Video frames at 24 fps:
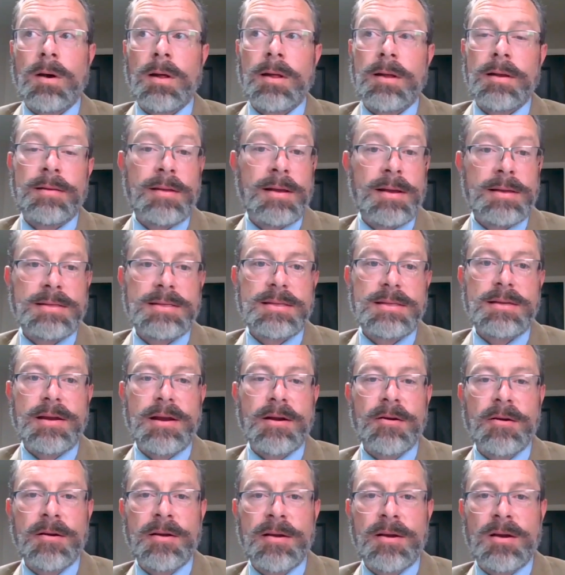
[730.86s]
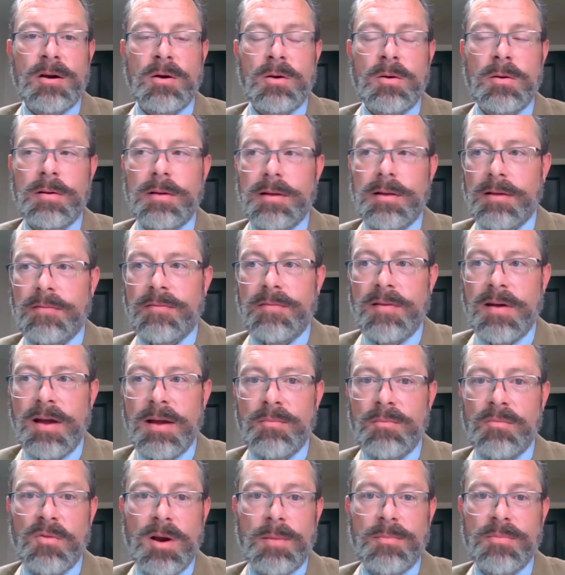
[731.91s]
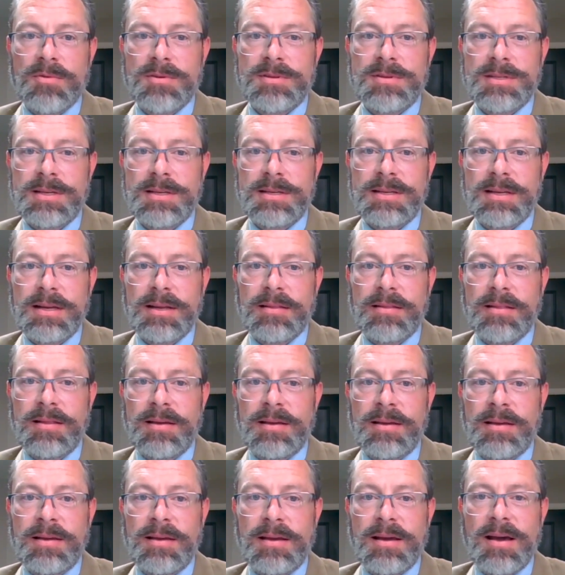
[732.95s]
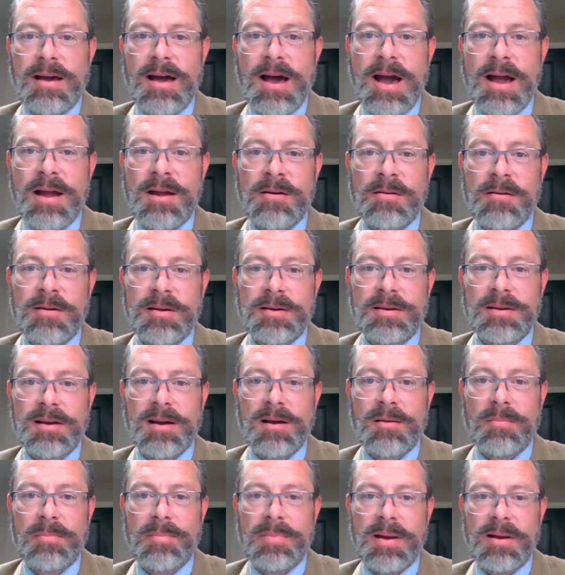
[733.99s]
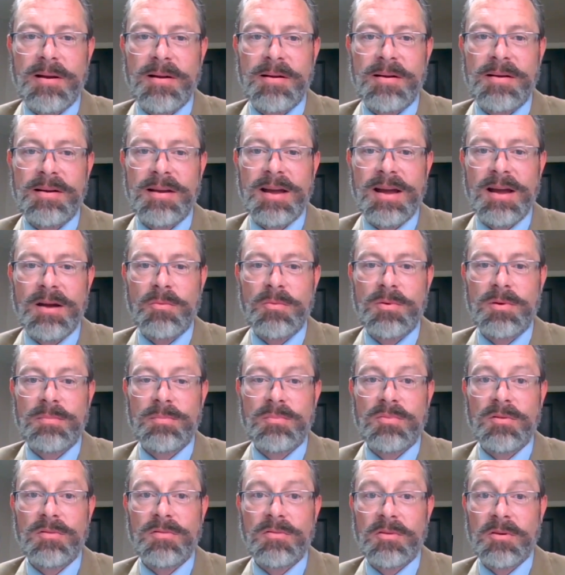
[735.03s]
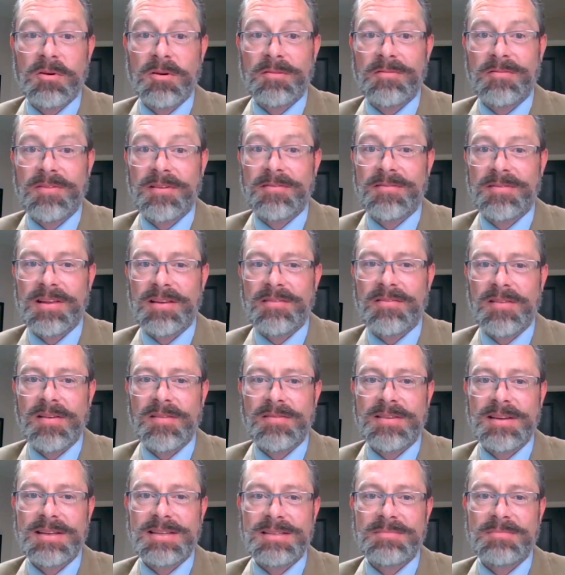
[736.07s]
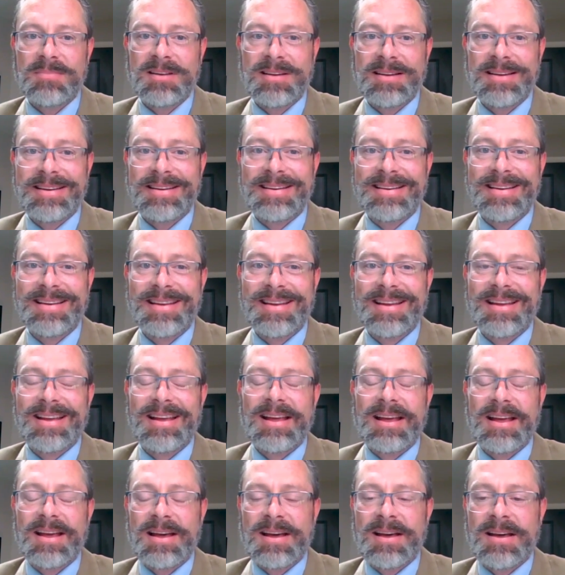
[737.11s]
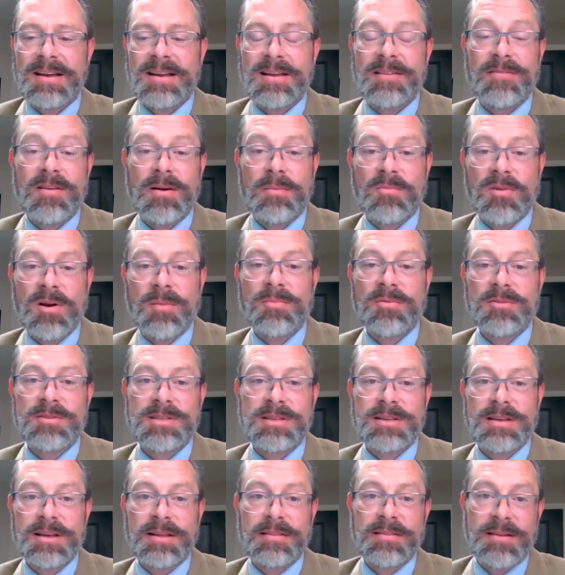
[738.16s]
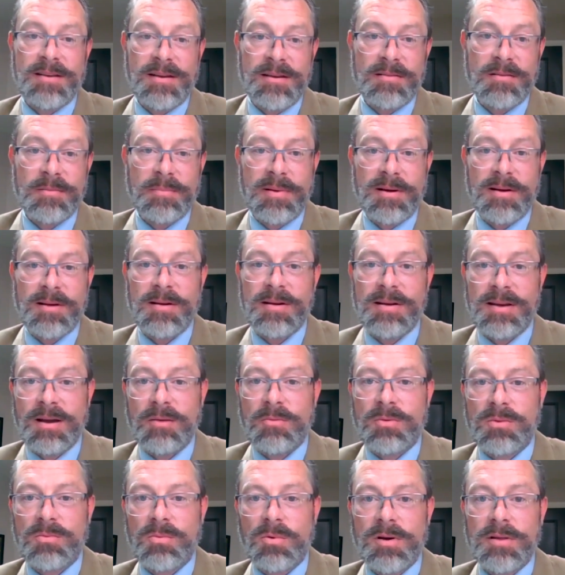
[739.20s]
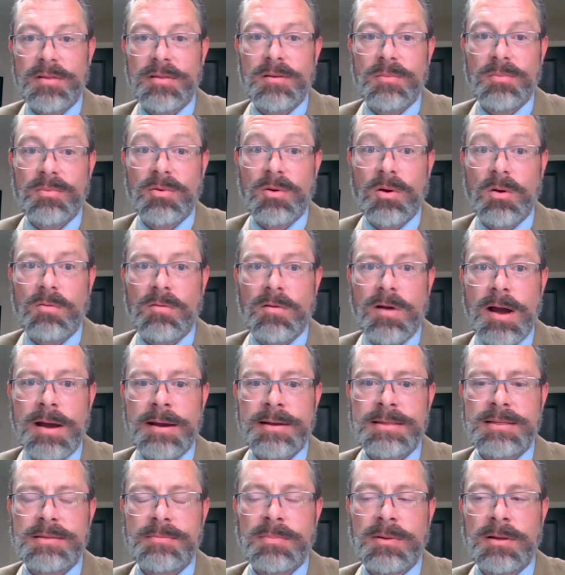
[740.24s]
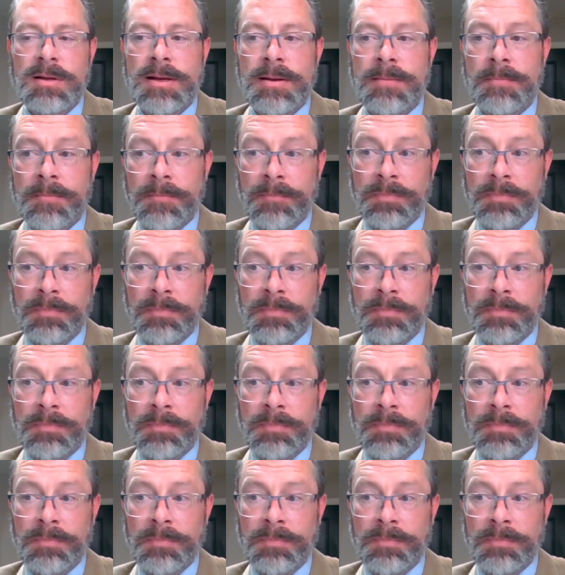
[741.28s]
Well, in that scenario, if I'm representing the higher income parent, I would prefer a 50-50 split. If I'm representing the other parent, I would want a pro rata split.